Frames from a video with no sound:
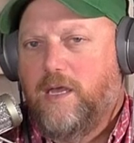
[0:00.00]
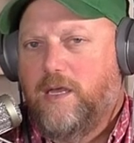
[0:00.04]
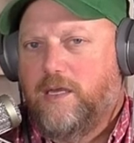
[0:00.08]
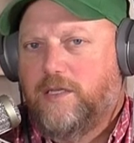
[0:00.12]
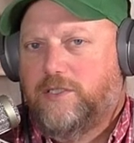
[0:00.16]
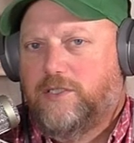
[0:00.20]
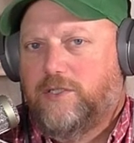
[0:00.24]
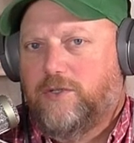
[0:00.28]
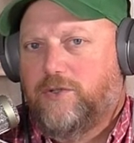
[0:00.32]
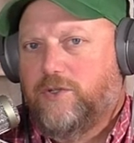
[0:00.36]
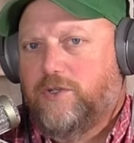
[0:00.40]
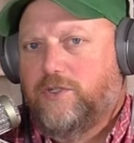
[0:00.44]

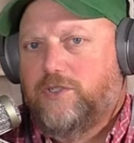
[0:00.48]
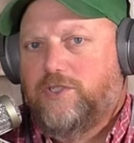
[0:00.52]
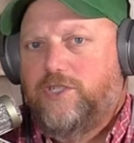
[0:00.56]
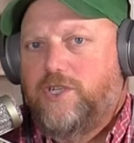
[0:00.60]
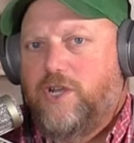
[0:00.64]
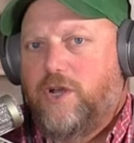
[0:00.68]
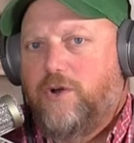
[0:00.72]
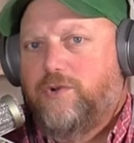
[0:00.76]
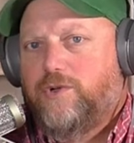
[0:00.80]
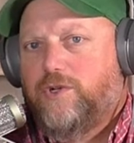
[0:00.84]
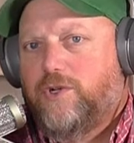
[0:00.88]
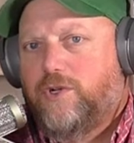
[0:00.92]
So there's
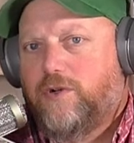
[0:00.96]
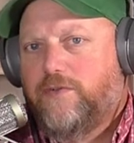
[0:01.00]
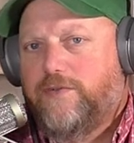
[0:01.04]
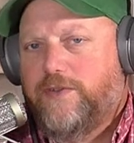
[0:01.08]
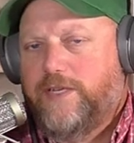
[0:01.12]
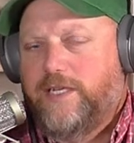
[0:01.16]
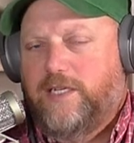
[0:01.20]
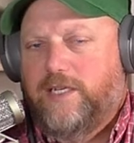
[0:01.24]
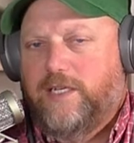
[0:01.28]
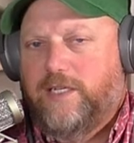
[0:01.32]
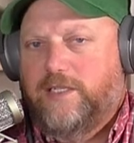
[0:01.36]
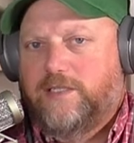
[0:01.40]
no nerve
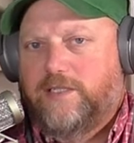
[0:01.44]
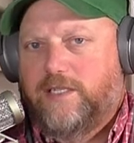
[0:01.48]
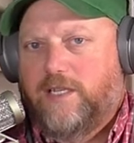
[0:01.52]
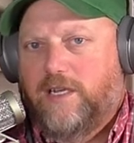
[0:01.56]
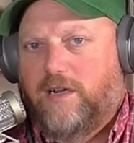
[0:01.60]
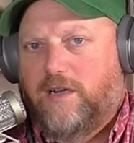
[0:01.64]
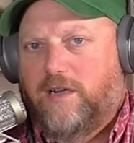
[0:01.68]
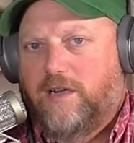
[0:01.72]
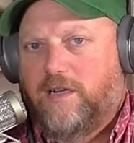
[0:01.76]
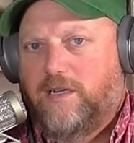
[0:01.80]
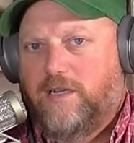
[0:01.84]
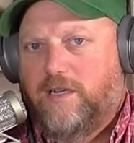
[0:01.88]
endings
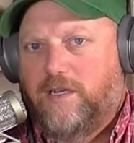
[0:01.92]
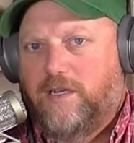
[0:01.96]
there.